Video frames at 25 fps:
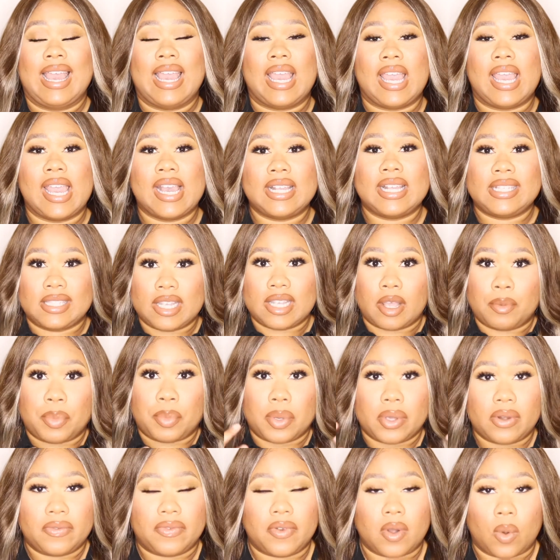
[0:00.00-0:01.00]
it's a
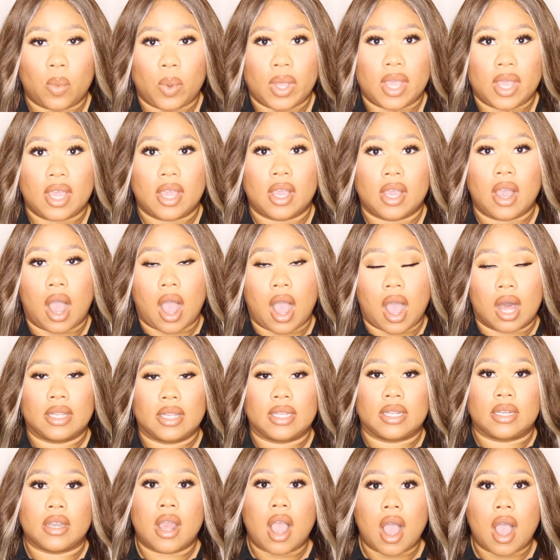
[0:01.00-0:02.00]
beautiful wig
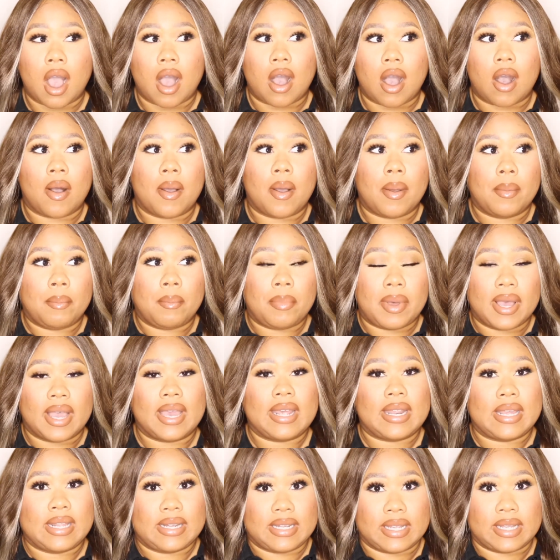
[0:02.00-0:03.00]
all in all,
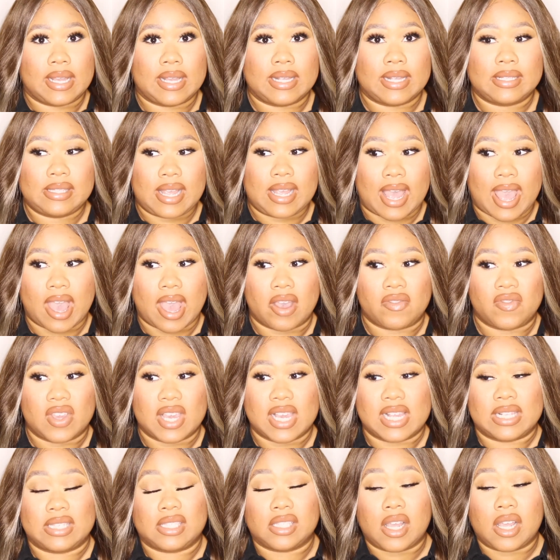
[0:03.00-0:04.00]
but it does have
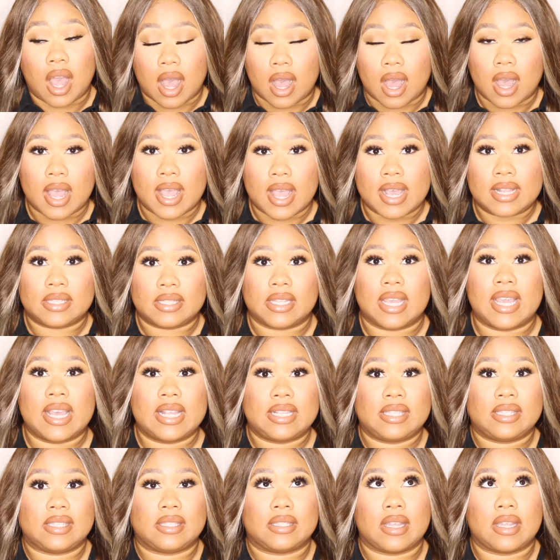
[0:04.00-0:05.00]
its cons.
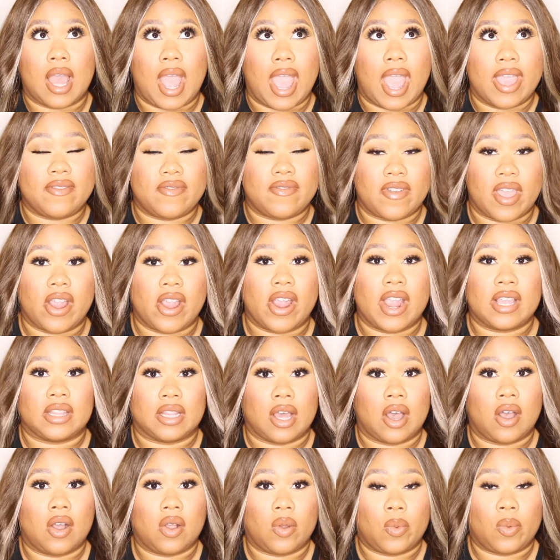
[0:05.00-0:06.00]
It's a very
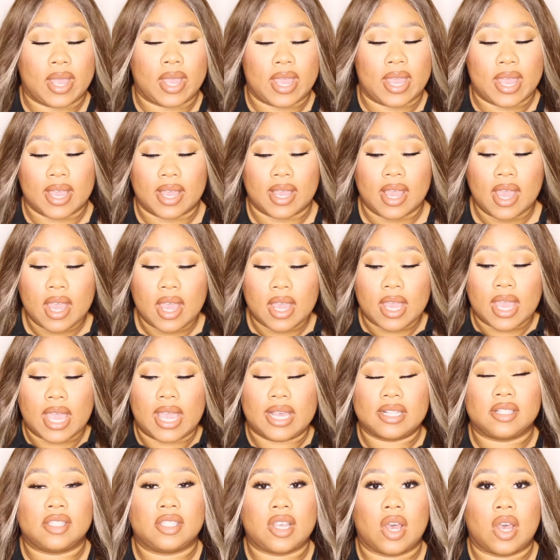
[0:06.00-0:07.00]
long wig,
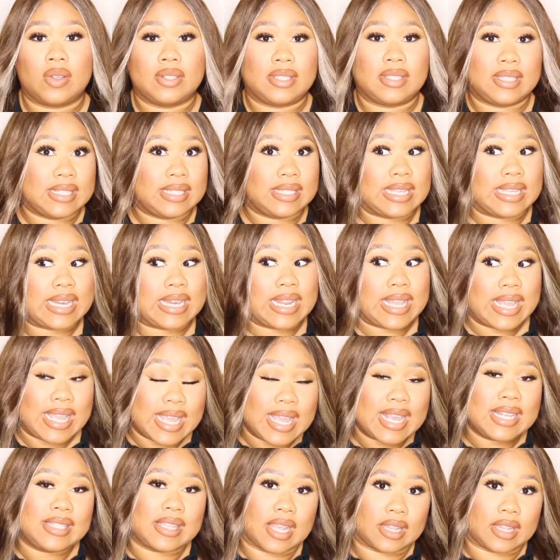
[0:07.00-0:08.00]
and so since it
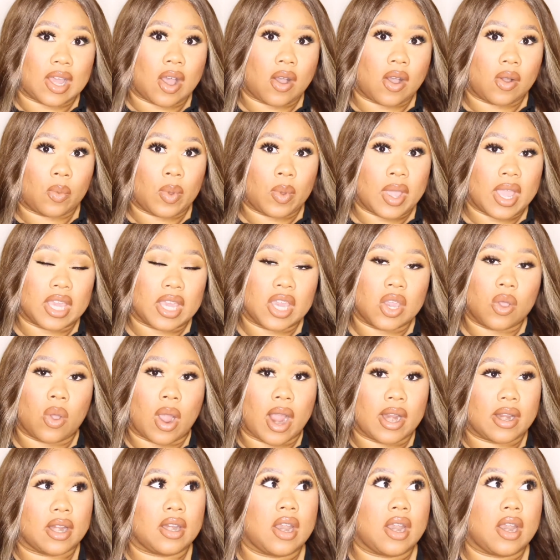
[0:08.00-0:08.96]
is a long wig, you already